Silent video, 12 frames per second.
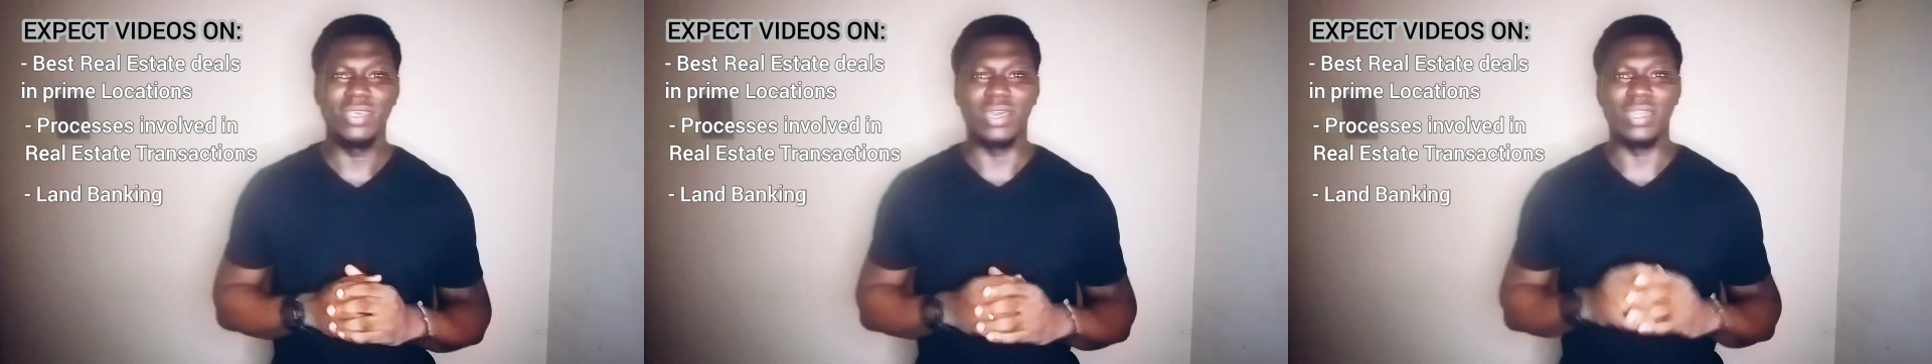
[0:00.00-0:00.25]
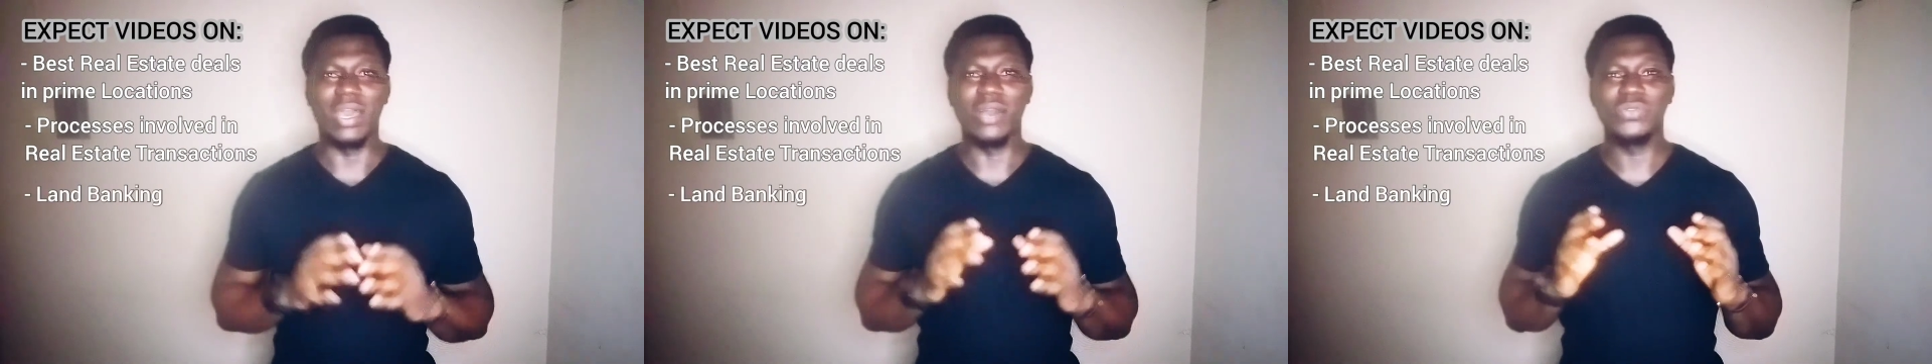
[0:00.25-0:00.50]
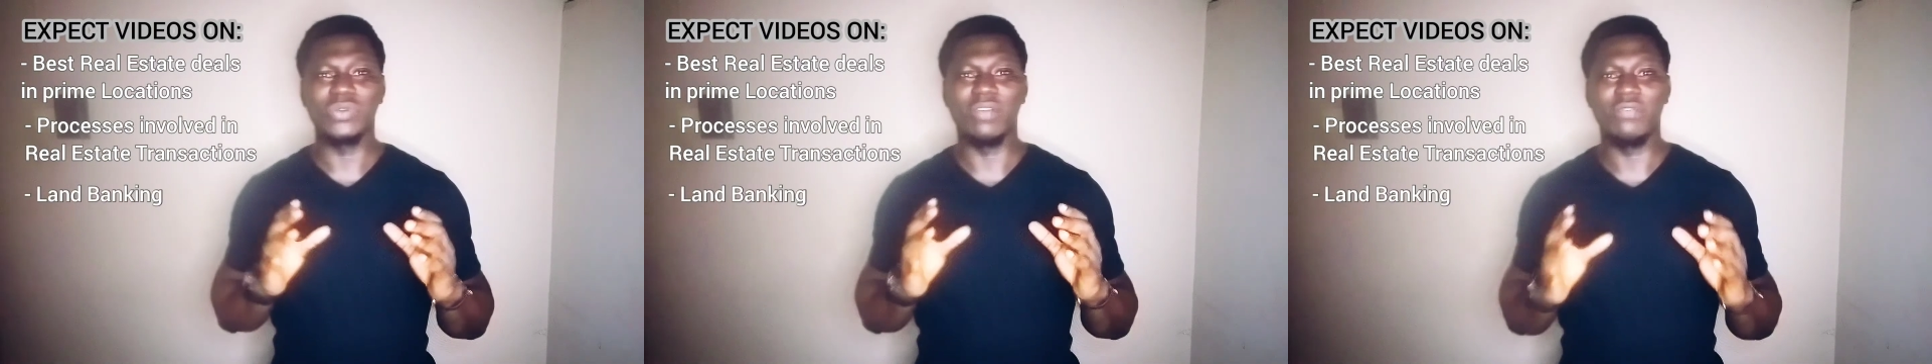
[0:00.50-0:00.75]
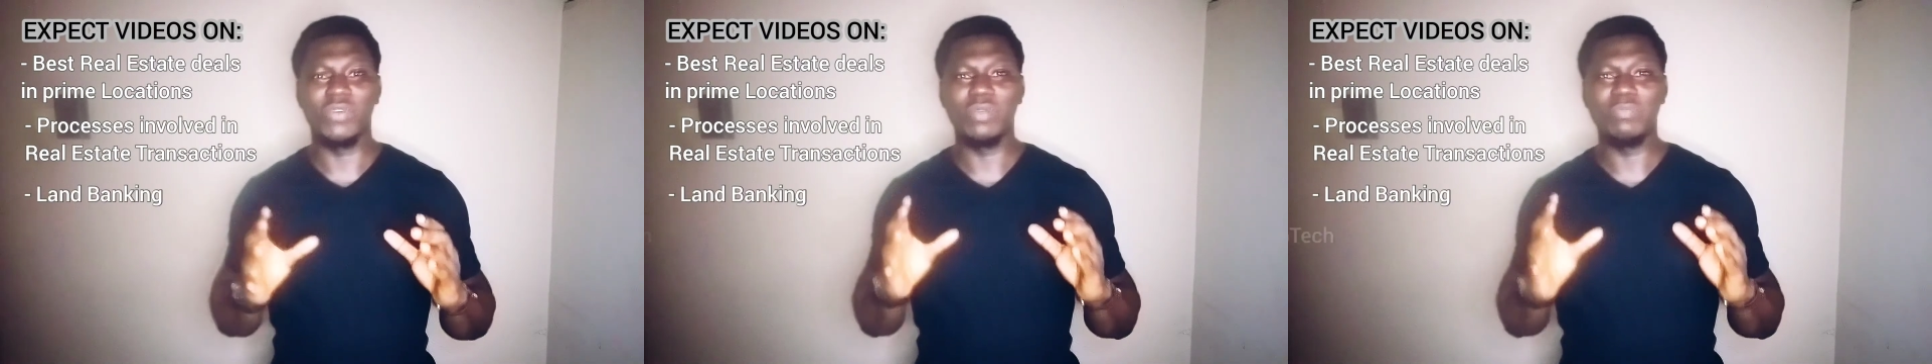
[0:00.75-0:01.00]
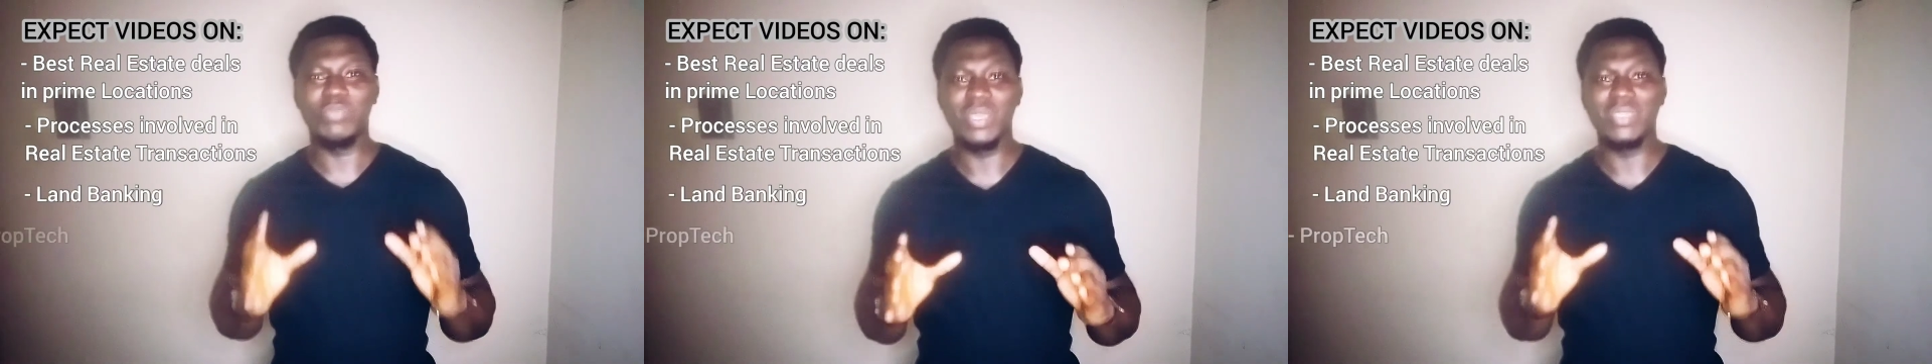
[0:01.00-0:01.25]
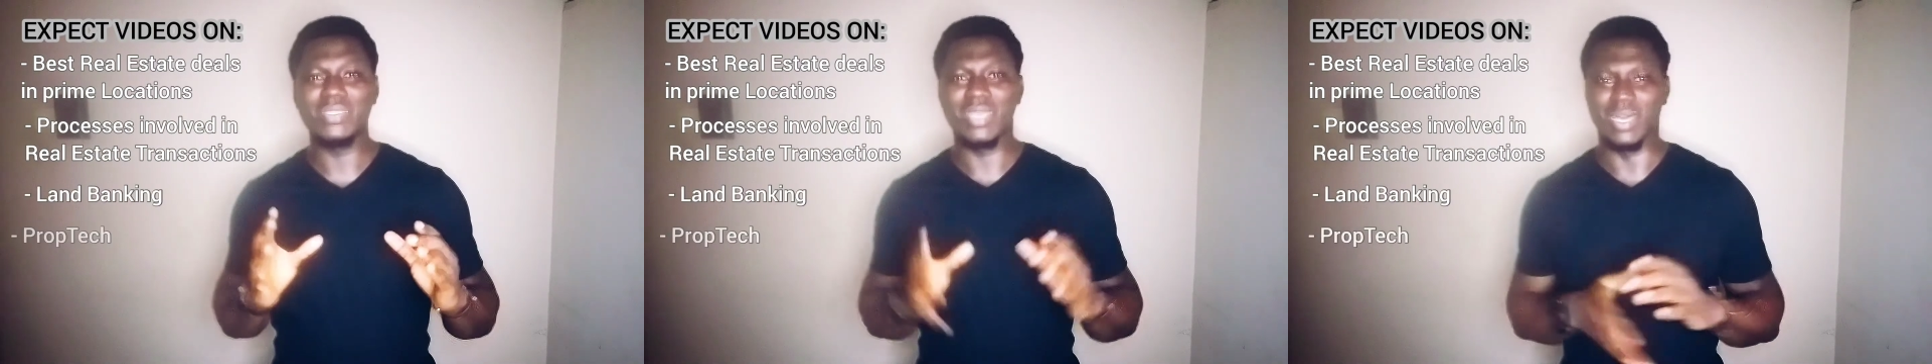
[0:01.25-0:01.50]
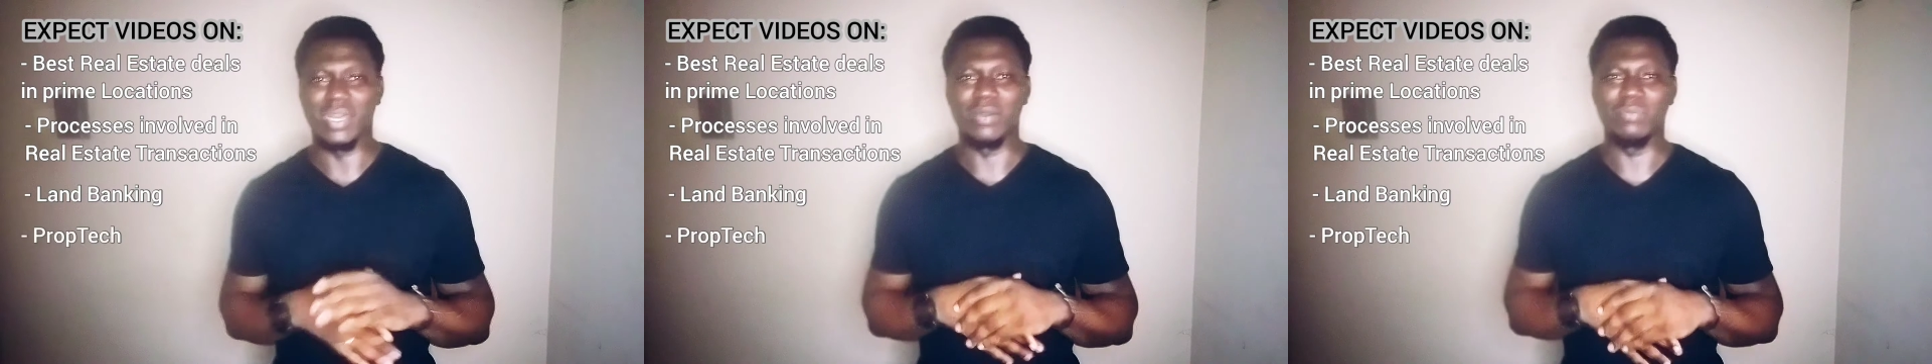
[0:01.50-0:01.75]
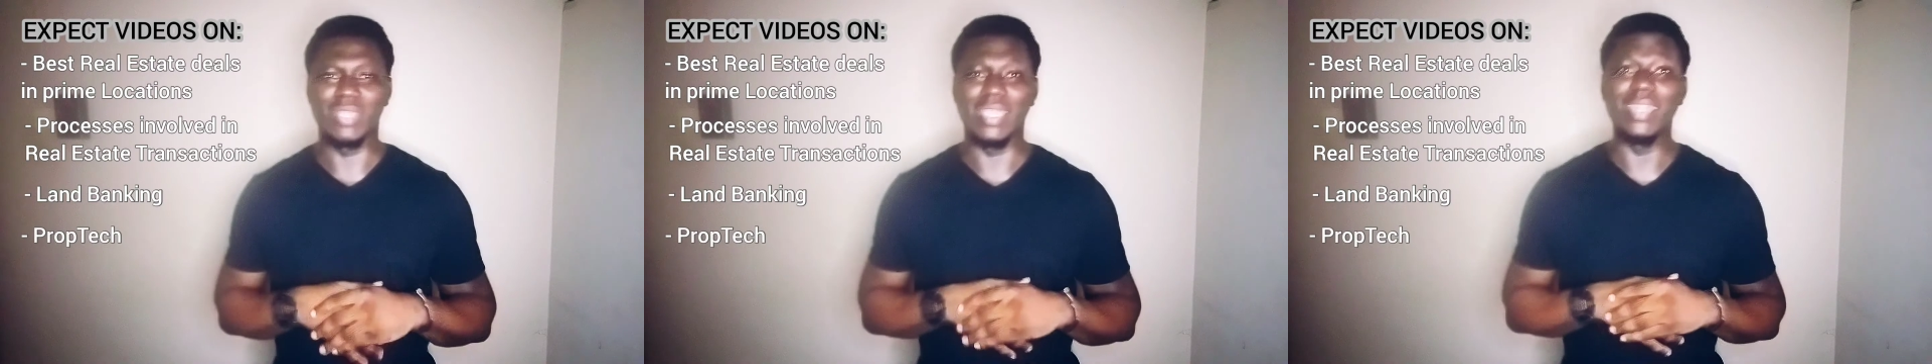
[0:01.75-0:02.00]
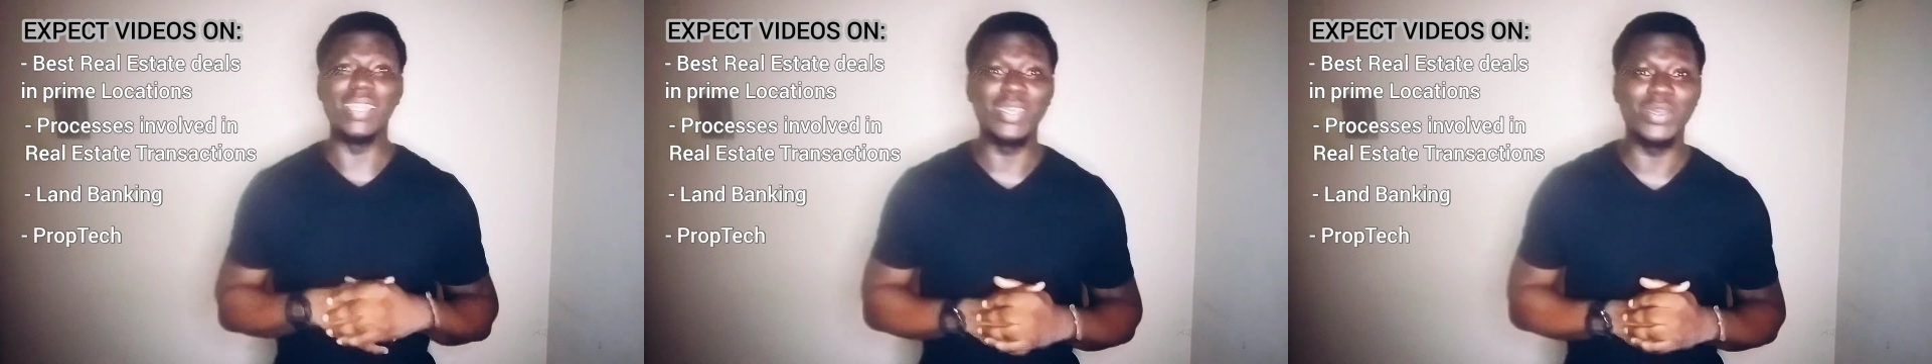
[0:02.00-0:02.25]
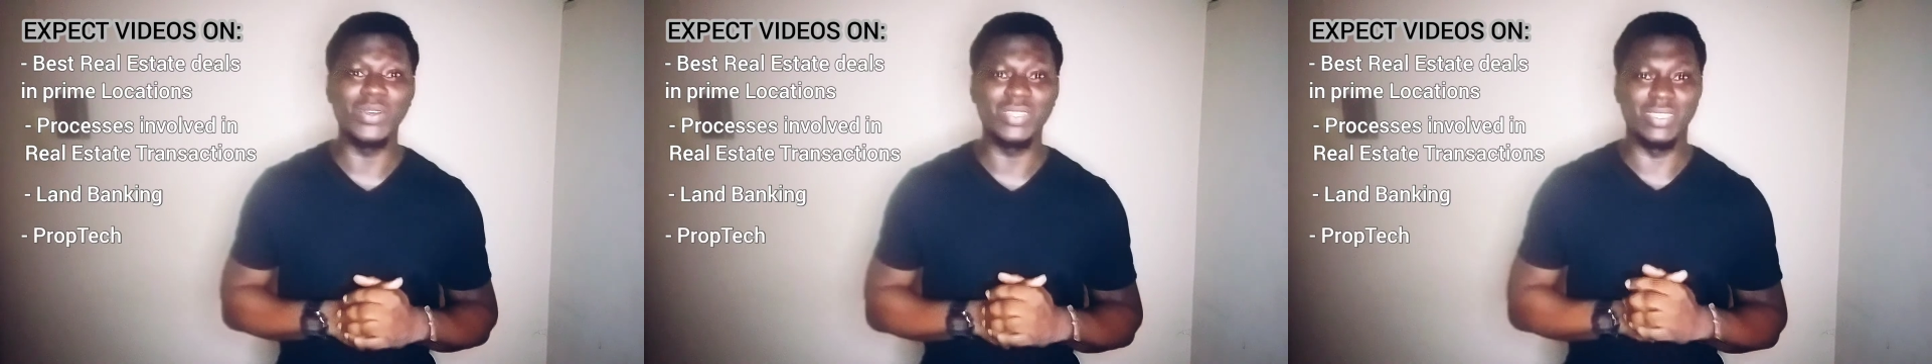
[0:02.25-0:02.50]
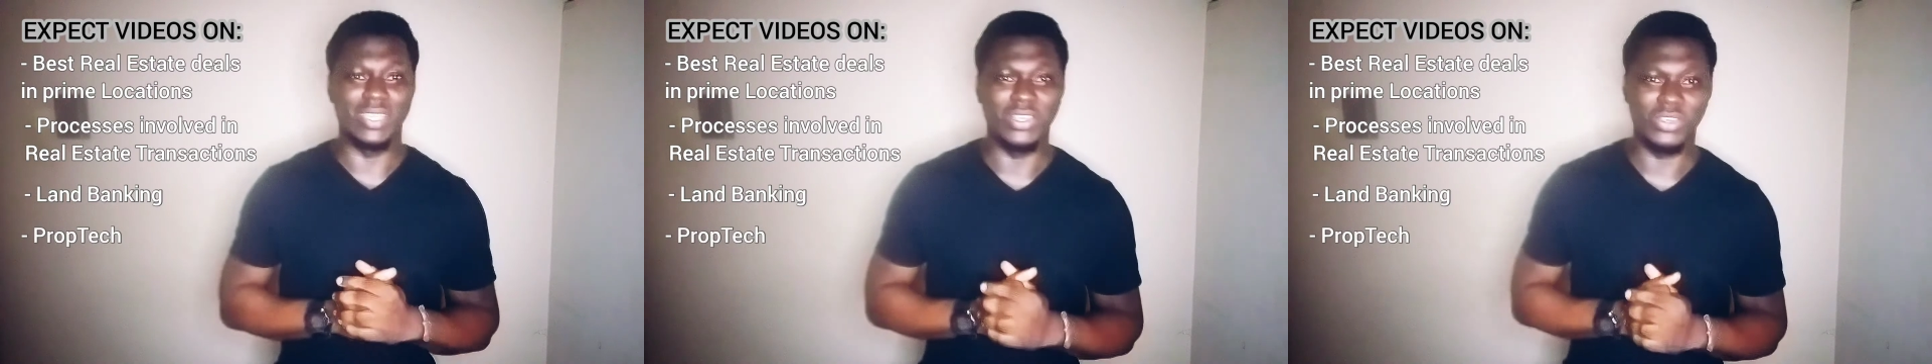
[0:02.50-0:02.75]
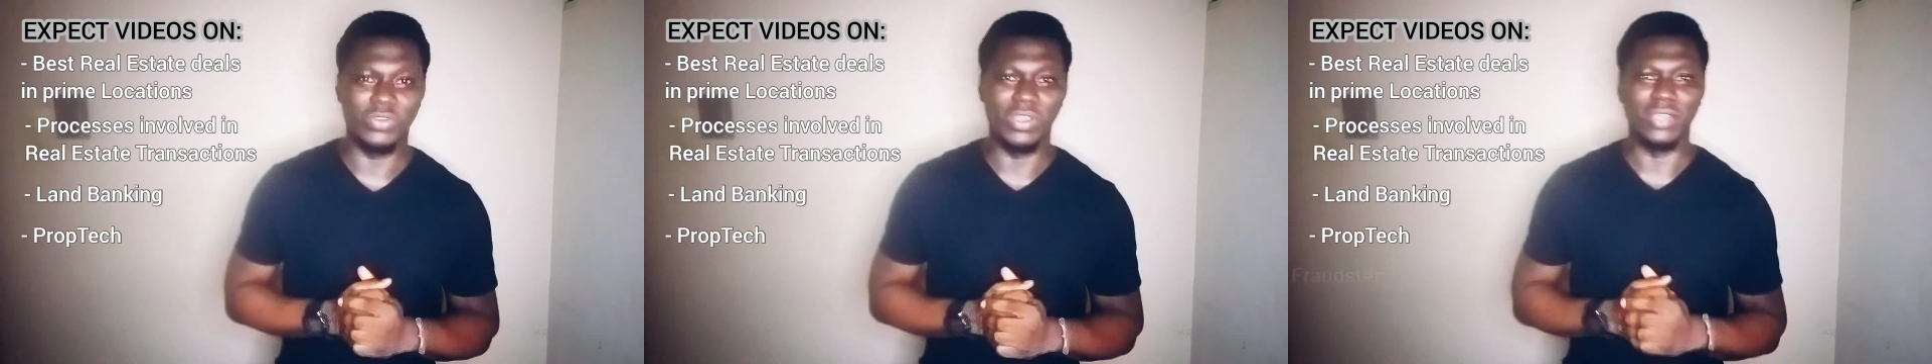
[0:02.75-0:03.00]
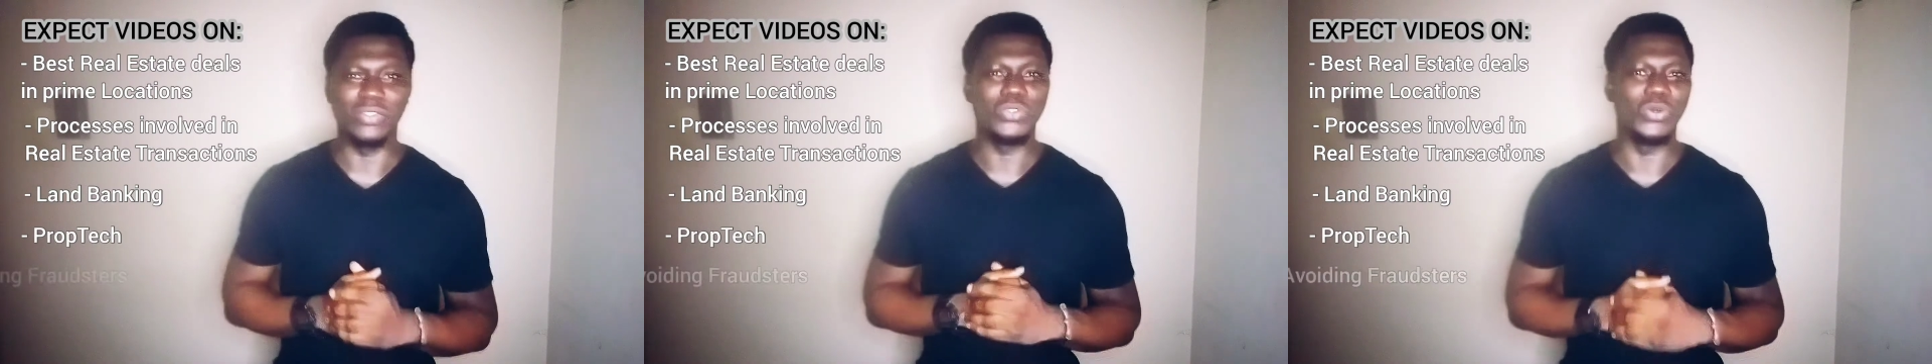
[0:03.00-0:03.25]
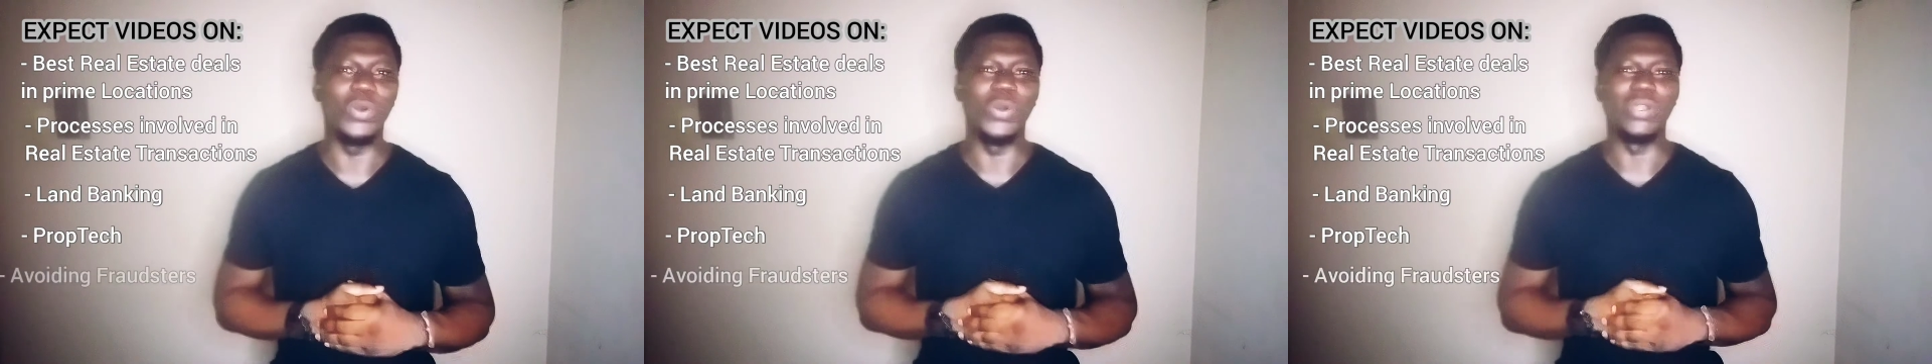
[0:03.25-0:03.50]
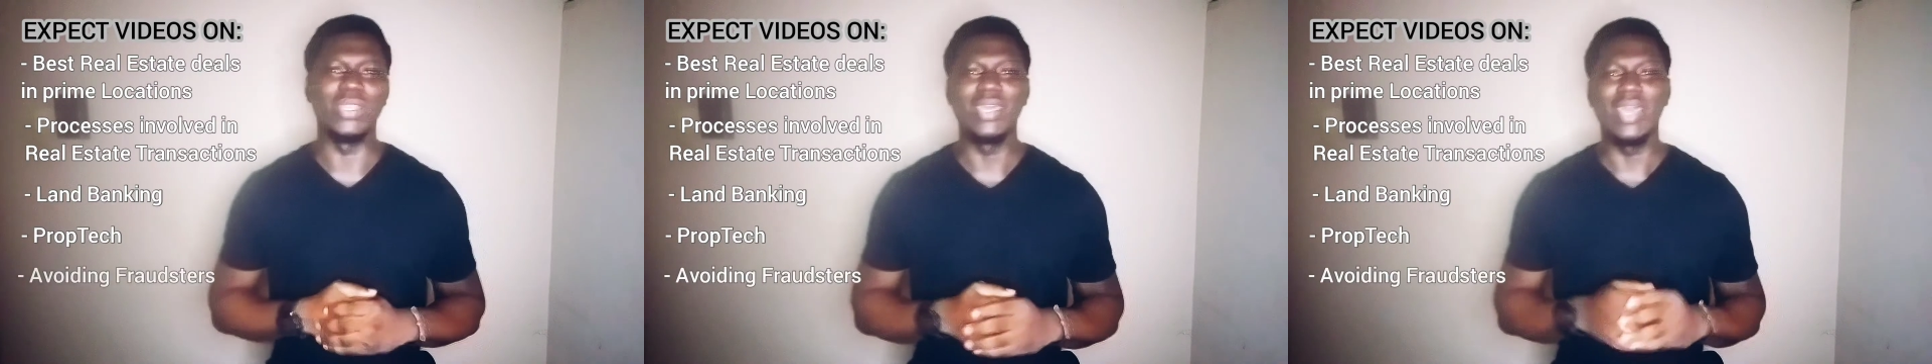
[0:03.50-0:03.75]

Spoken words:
and how to avoid being scammed in Lagos, Nigeria, and so on.